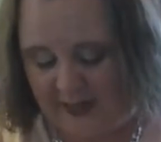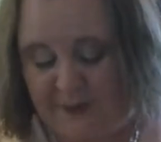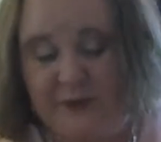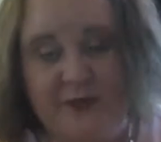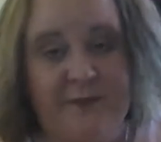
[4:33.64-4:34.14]

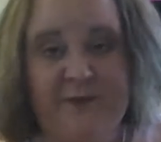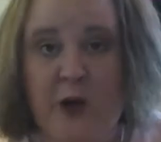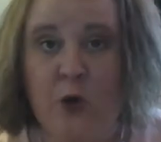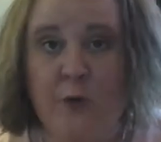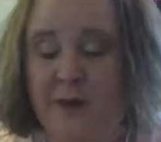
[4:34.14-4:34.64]
bought some
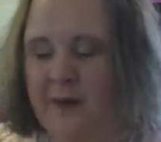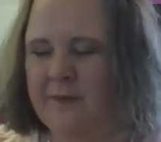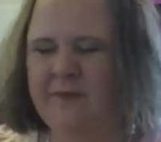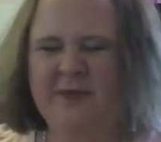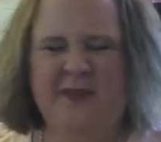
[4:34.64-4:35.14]
foam, um,
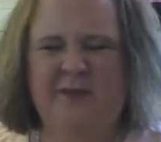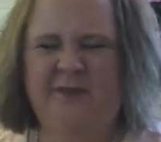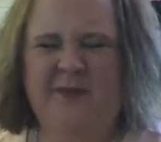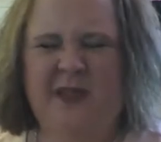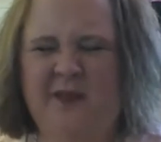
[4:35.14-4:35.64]
some
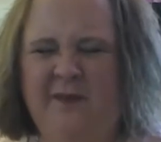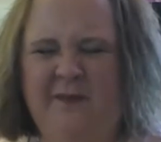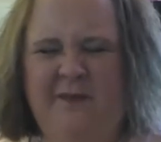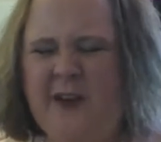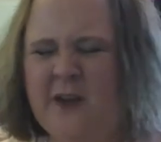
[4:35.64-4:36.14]
uh,
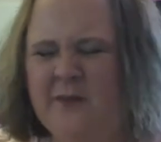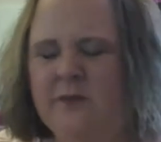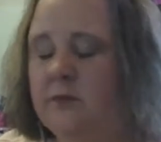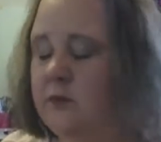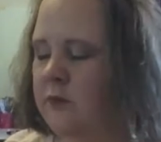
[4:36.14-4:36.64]
felt,
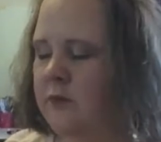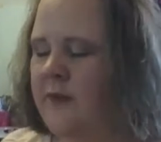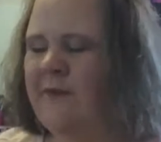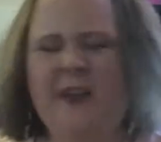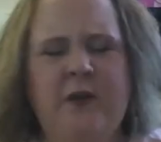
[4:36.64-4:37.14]

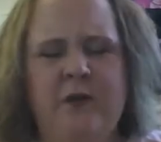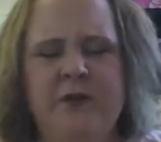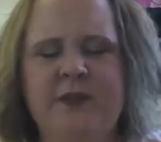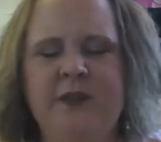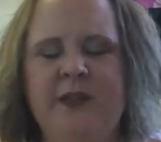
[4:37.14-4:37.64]
felt
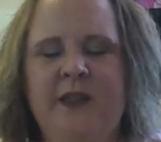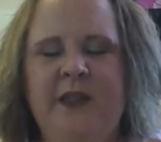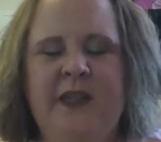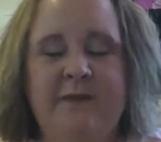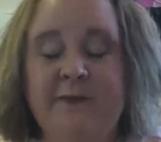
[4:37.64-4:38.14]

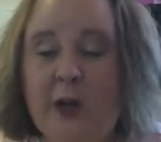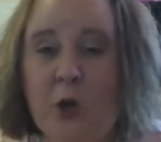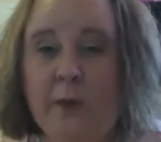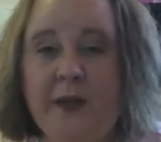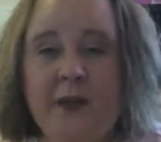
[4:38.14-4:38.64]
and
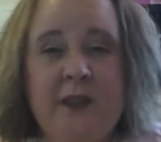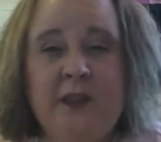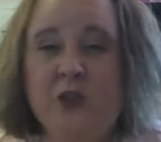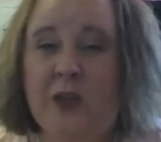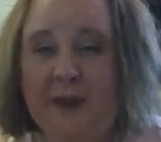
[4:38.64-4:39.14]
foam.
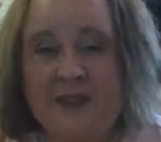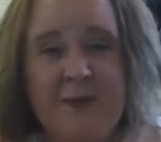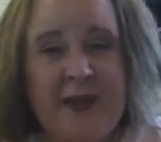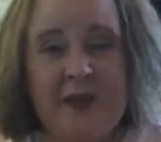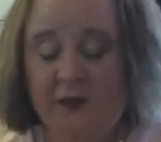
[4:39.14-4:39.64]
Try to make
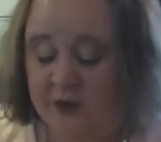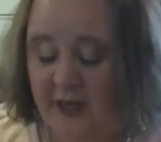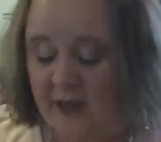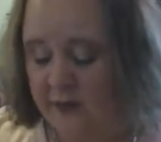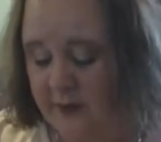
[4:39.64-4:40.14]
some antlers.
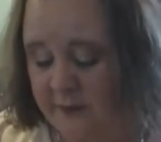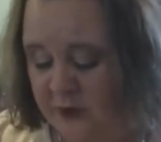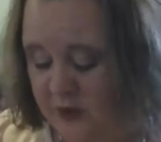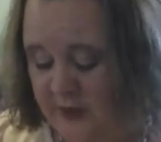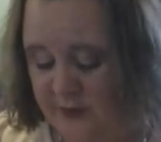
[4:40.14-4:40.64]
I don't know. I'm going
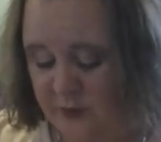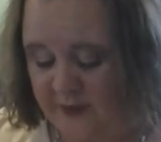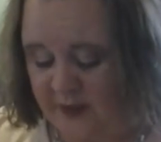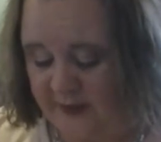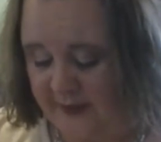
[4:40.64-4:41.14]
to try to do
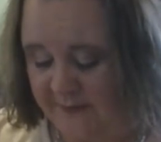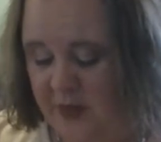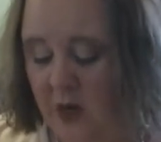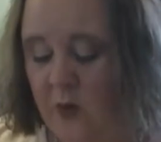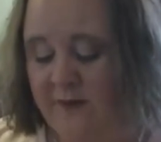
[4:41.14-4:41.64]
whatever I can.
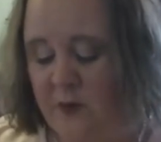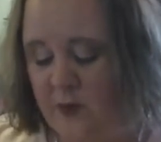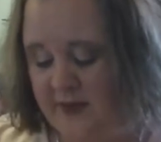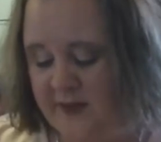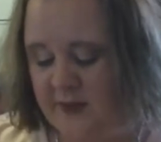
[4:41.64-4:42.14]
Oh, I found
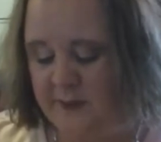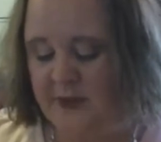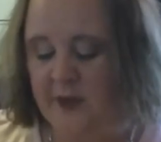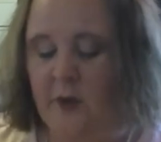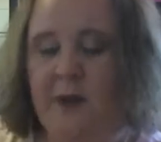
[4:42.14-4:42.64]
one of these to put
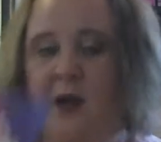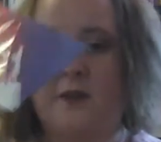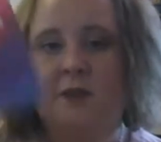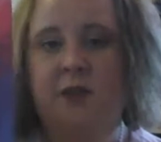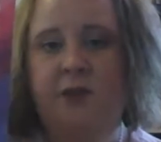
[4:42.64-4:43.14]
in her
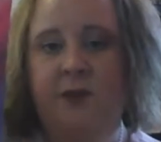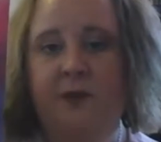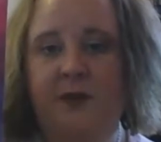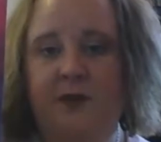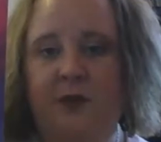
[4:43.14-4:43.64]
box too,
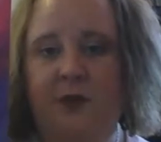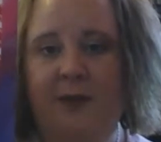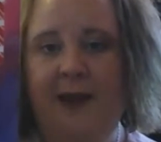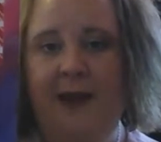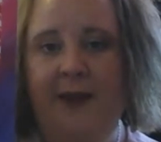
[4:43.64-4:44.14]
or her
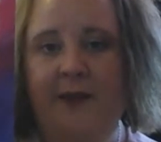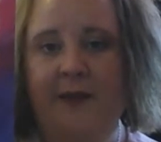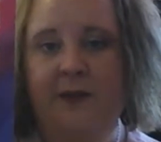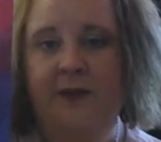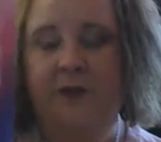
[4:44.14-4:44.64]
bag.
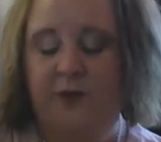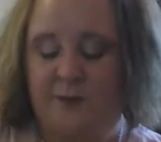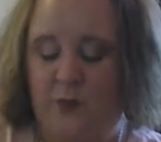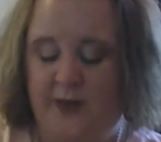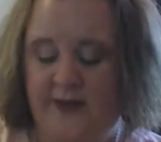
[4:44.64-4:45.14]
They're the
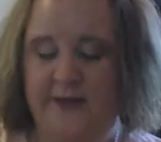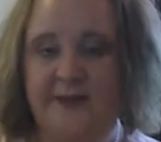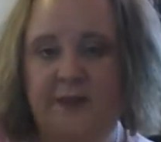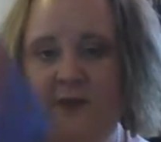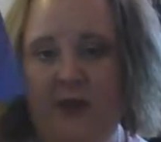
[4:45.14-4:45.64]
red and
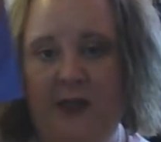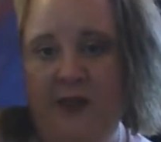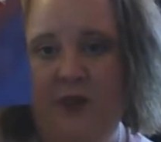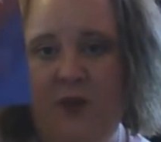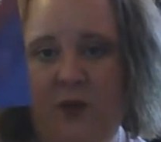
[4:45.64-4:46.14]
silver. I
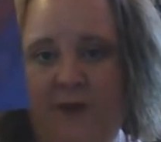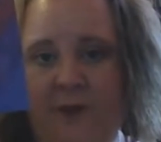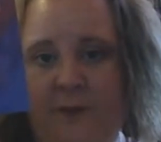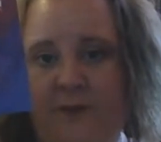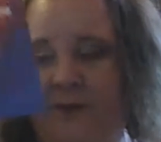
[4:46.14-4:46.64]
got two of
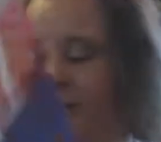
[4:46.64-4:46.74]
them.